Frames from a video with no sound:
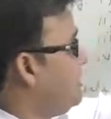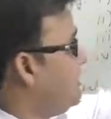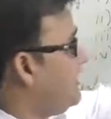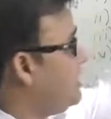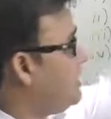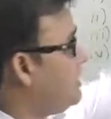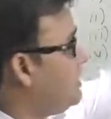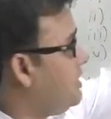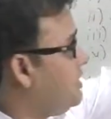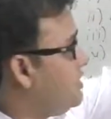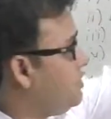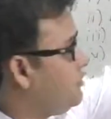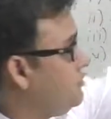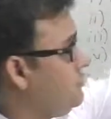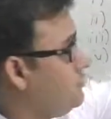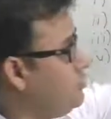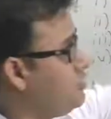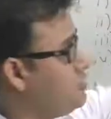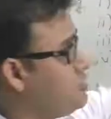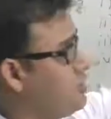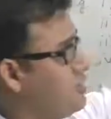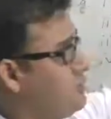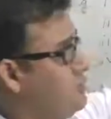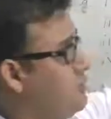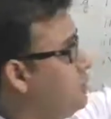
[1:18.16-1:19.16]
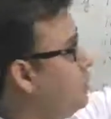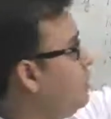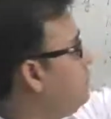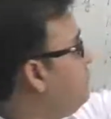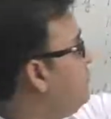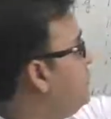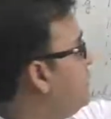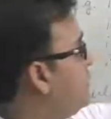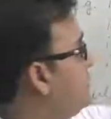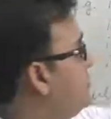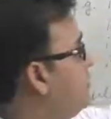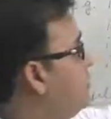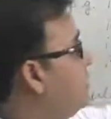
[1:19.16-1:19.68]
agar near future mein koi
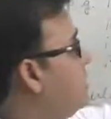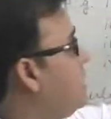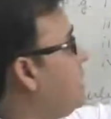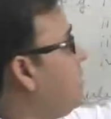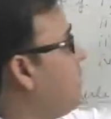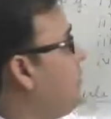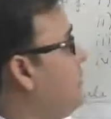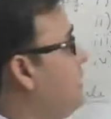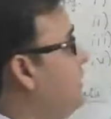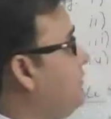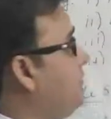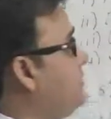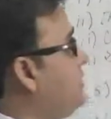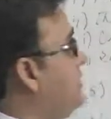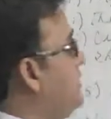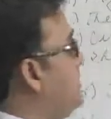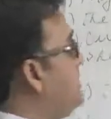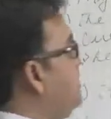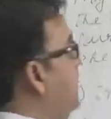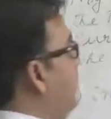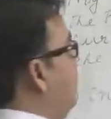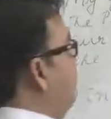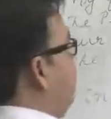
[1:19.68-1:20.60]
fixed program, if there is any